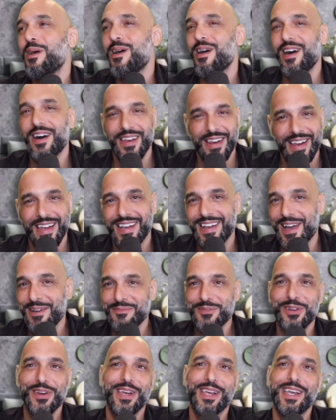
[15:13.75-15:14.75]
on, like
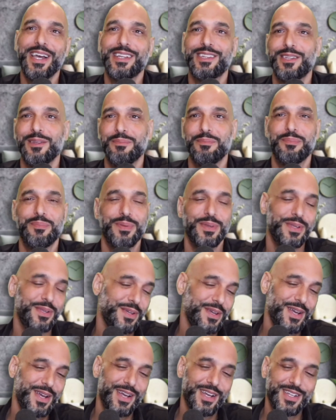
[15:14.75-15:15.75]
I'm going to get
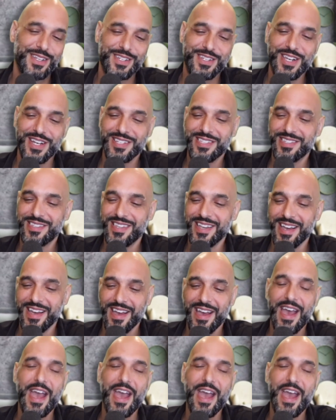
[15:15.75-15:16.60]
just the